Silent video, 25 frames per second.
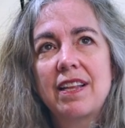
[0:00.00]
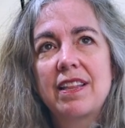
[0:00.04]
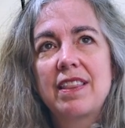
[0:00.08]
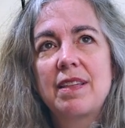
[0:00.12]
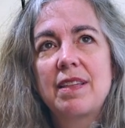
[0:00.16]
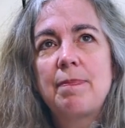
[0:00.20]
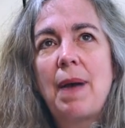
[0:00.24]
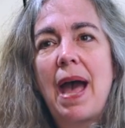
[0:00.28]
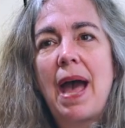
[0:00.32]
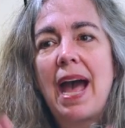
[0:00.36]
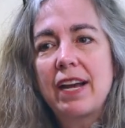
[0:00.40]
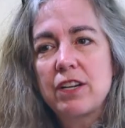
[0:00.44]

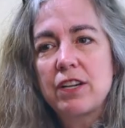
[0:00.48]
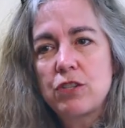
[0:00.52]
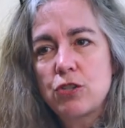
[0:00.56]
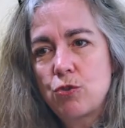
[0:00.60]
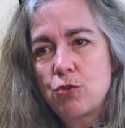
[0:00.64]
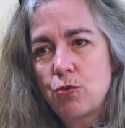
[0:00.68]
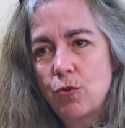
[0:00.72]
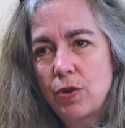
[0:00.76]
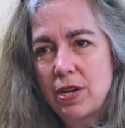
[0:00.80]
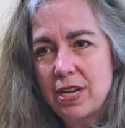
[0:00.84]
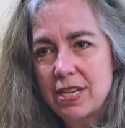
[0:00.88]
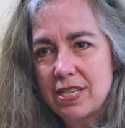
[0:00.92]
the
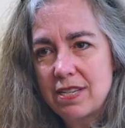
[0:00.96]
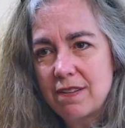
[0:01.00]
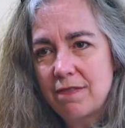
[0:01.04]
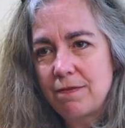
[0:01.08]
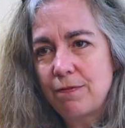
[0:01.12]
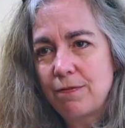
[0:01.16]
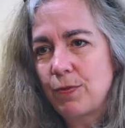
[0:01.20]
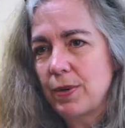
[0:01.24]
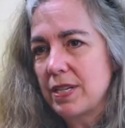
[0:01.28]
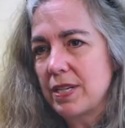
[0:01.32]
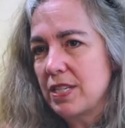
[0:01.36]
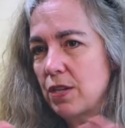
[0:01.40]
backstories
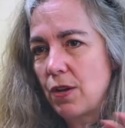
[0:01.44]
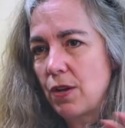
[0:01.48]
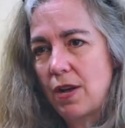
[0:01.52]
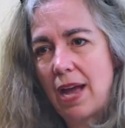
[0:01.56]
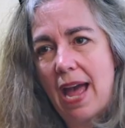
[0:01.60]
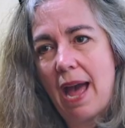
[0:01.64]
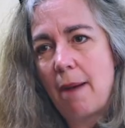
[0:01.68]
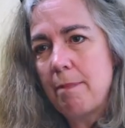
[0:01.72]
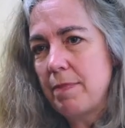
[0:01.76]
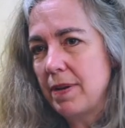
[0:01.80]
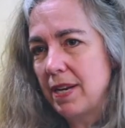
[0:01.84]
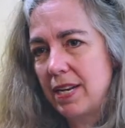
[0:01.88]
of what's
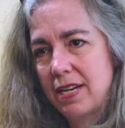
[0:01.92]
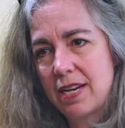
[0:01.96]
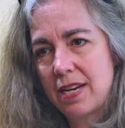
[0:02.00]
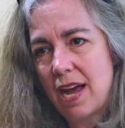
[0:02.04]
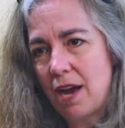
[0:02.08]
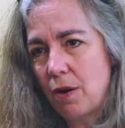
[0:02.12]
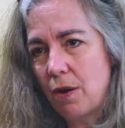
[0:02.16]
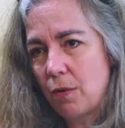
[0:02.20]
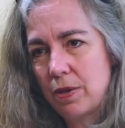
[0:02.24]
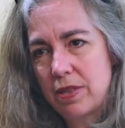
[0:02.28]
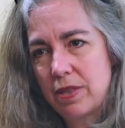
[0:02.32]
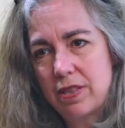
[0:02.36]
happening
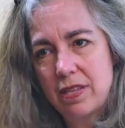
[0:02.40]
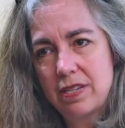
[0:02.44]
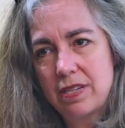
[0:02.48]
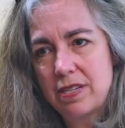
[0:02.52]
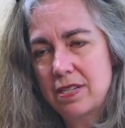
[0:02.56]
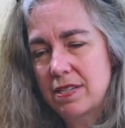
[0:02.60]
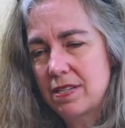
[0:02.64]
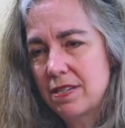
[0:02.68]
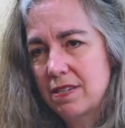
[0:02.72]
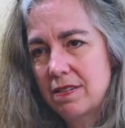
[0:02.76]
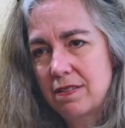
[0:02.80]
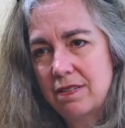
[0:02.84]
now with
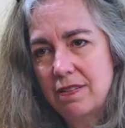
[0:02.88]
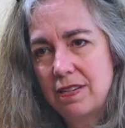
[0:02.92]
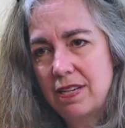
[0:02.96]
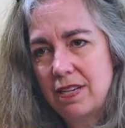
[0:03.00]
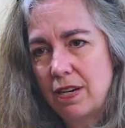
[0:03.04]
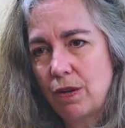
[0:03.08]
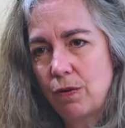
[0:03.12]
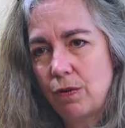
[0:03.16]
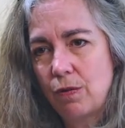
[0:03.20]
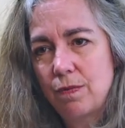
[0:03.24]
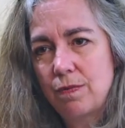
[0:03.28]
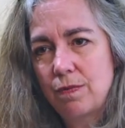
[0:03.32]
this,
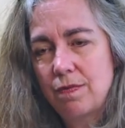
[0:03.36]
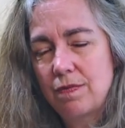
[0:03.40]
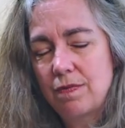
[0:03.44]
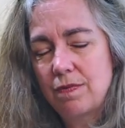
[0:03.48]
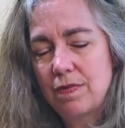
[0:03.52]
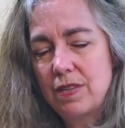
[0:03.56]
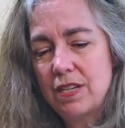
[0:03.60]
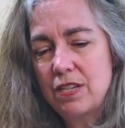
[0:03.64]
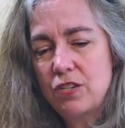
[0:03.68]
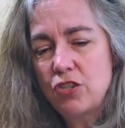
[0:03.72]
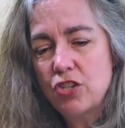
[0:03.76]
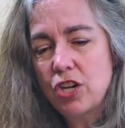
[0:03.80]
you know,
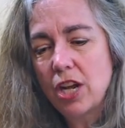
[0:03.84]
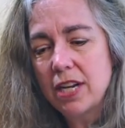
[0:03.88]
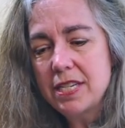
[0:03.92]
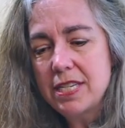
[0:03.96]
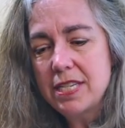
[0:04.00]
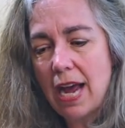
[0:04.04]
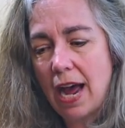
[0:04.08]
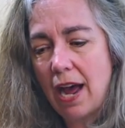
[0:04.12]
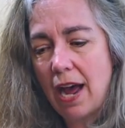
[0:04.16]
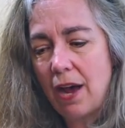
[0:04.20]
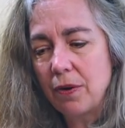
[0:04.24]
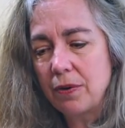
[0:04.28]
this
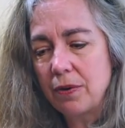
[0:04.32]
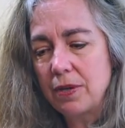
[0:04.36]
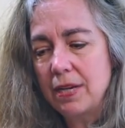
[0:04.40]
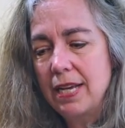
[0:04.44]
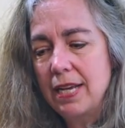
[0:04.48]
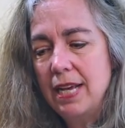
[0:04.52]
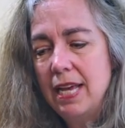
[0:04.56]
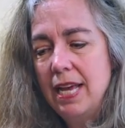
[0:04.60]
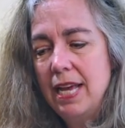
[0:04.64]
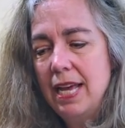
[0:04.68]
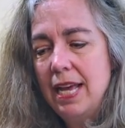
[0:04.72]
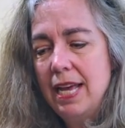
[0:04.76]
shutdown
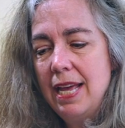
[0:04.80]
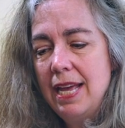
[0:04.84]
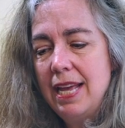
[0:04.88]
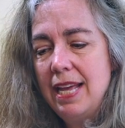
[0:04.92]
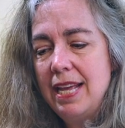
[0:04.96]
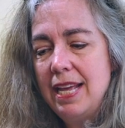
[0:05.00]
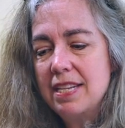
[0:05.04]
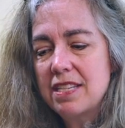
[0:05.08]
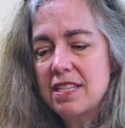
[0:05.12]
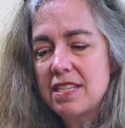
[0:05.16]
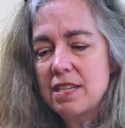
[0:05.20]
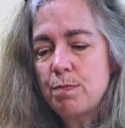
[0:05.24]

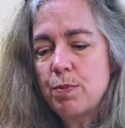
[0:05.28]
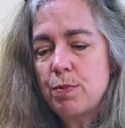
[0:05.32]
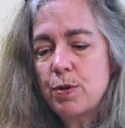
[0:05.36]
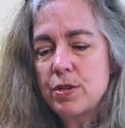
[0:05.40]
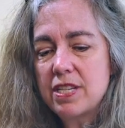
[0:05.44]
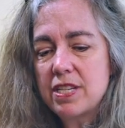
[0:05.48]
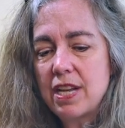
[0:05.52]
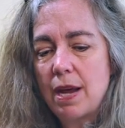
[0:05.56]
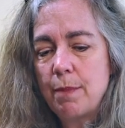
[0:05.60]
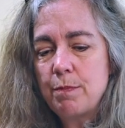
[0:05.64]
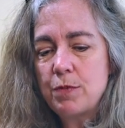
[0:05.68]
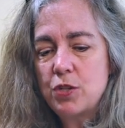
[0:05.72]
is the
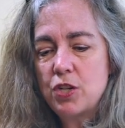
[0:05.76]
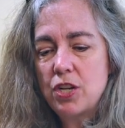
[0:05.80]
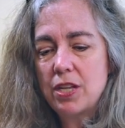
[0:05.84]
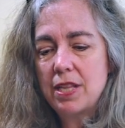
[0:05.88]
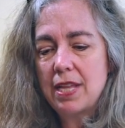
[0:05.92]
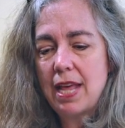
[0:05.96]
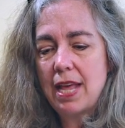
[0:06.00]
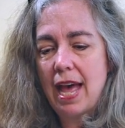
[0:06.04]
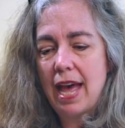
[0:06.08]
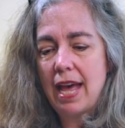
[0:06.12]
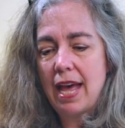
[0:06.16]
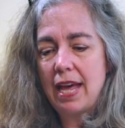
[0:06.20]

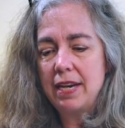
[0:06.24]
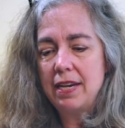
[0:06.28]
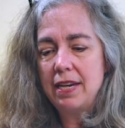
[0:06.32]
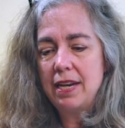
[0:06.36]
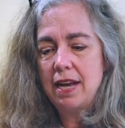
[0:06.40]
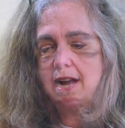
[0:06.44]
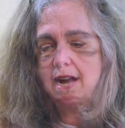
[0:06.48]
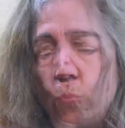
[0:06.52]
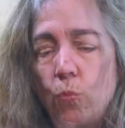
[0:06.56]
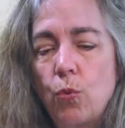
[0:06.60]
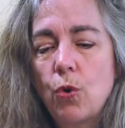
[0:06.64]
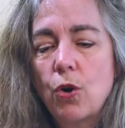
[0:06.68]
presumption
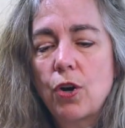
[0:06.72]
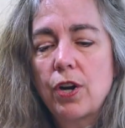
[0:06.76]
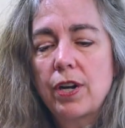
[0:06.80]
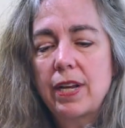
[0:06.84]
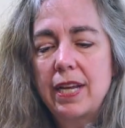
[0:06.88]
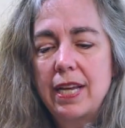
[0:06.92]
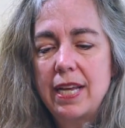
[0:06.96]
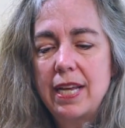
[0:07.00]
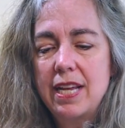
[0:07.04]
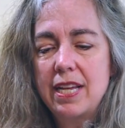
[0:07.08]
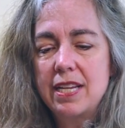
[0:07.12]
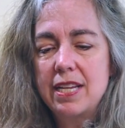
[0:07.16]
that
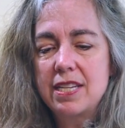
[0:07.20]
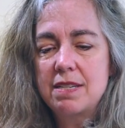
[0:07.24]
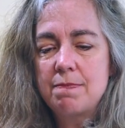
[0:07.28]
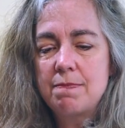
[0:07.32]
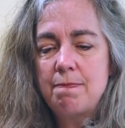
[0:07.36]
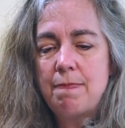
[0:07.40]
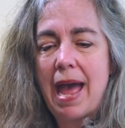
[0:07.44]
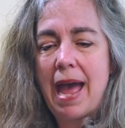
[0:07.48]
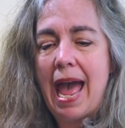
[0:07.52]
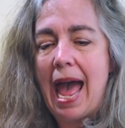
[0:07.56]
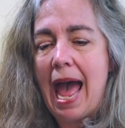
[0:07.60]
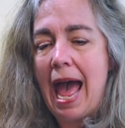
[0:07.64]
work is
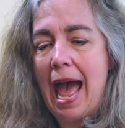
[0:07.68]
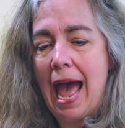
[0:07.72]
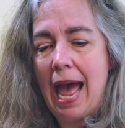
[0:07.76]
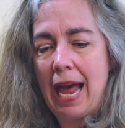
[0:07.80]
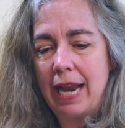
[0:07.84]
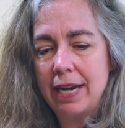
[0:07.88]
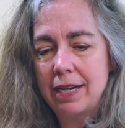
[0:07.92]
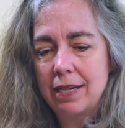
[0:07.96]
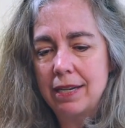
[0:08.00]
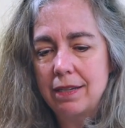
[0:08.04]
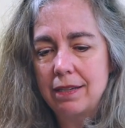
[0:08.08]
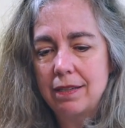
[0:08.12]

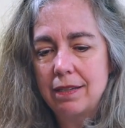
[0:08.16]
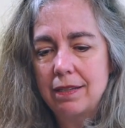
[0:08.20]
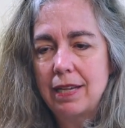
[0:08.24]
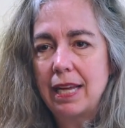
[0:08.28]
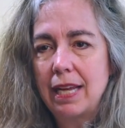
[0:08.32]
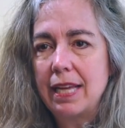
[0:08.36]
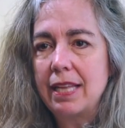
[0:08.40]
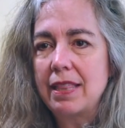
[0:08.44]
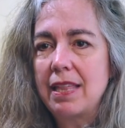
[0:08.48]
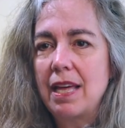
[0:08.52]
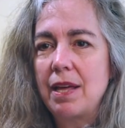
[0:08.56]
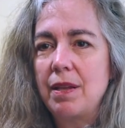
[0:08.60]
bad,
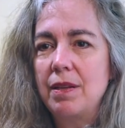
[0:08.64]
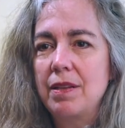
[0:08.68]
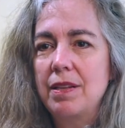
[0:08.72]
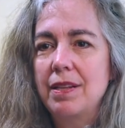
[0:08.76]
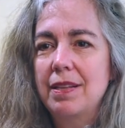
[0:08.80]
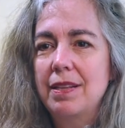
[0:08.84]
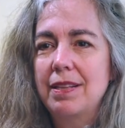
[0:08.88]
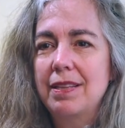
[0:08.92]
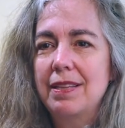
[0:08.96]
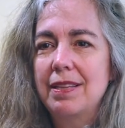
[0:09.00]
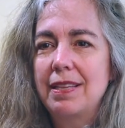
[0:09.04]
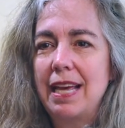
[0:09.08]
like that
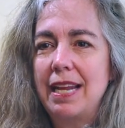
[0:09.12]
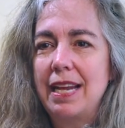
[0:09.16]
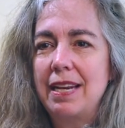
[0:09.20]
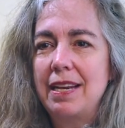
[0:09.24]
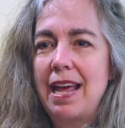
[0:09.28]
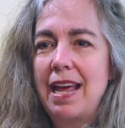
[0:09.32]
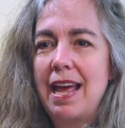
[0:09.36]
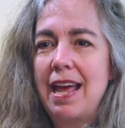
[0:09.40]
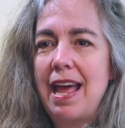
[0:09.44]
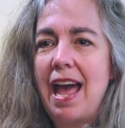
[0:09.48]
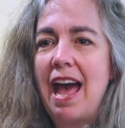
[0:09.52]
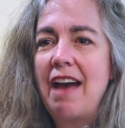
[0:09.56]

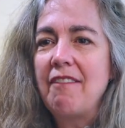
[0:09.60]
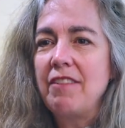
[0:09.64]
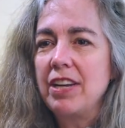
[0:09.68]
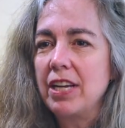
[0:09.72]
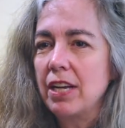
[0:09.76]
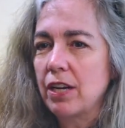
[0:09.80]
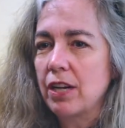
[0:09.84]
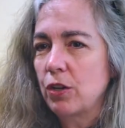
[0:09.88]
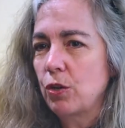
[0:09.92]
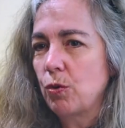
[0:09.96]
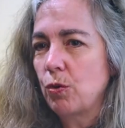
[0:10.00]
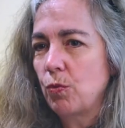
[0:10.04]
that
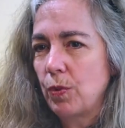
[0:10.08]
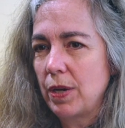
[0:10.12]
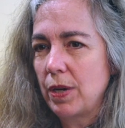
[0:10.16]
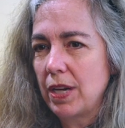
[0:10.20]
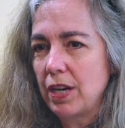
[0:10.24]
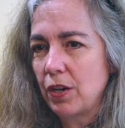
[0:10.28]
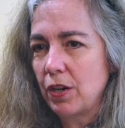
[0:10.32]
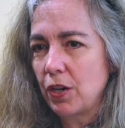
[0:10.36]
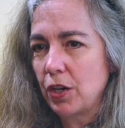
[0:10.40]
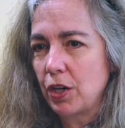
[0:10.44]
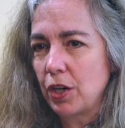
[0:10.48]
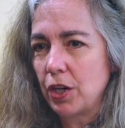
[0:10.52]
having a
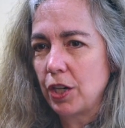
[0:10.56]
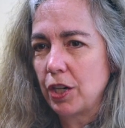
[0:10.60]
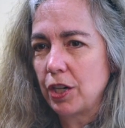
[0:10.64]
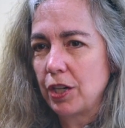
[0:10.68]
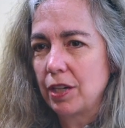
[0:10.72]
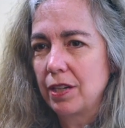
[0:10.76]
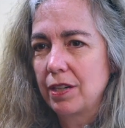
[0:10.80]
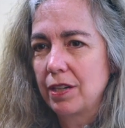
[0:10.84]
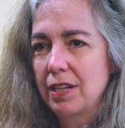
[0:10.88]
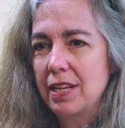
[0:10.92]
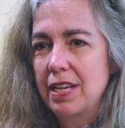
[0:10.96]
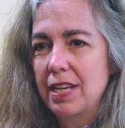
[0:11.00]

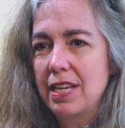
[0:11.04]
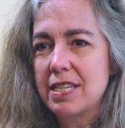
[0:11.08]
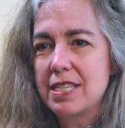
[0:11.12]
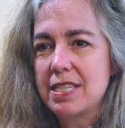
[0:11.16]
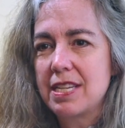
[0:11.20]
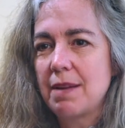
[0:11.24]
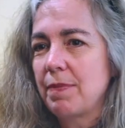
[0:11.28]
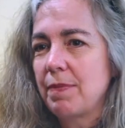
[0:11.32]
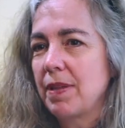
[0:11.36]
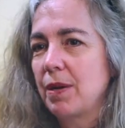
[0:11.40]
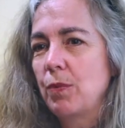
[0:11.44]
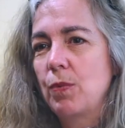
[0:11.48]
career is
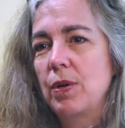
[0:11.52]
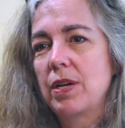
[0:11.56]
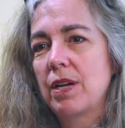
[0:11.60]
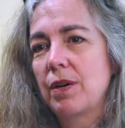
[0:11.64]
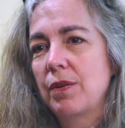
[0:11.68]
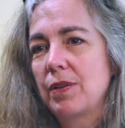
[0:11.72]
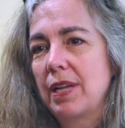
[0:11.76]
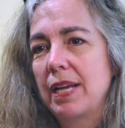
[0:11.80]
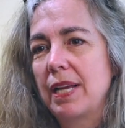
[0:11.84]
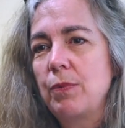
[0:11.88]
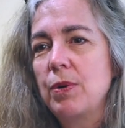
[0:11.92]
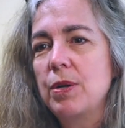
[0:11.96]
something we
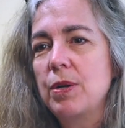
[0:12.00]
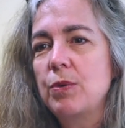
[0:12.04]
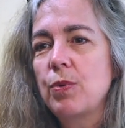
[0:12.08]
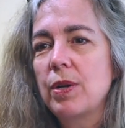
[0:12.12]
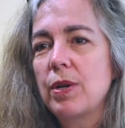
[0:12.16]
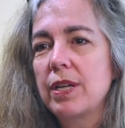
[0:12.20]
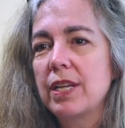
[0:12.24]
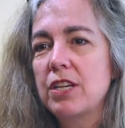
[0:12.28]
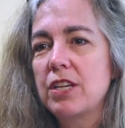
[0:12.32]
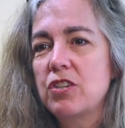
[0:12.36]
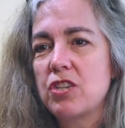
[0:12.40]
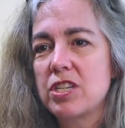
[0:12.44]
don't like. We'd
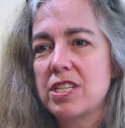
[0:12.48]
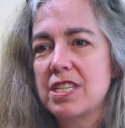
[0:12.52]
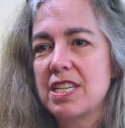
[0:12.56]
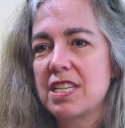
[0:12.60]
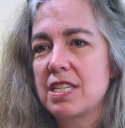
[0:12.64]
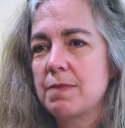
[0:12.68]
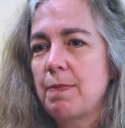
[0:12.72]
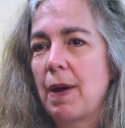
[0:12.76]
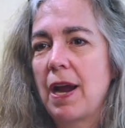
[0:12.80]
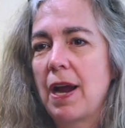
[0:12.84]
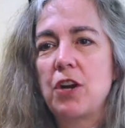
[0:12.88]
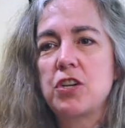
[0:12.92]
really just
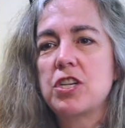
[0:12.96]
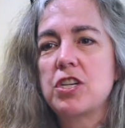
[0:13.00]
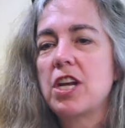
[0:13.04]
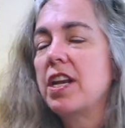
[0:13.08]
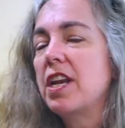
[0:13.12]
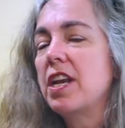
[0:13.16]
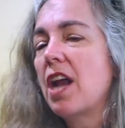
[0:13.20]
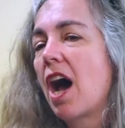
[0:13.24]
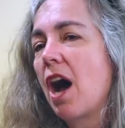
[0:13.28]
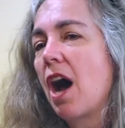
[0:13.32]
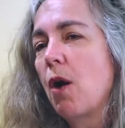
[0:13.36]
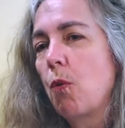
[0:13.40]
aspire to
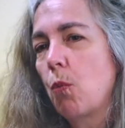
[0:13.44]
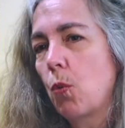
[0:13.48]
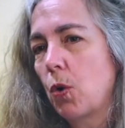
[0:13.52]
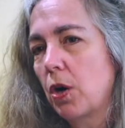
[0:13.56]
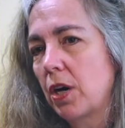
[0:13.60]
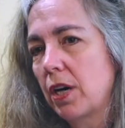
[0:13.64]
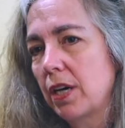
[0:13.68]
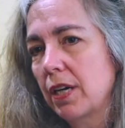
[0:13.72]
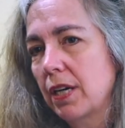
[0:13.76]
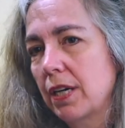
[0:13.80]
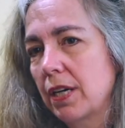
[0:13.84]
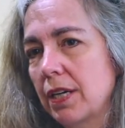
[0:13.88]
not
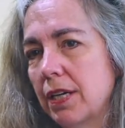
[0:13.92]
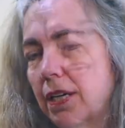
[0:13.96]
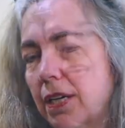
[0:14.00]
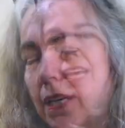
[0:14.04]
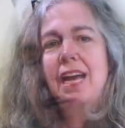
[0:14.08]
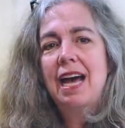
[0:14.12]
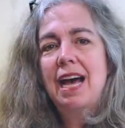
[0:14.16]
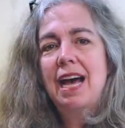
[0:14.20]
work.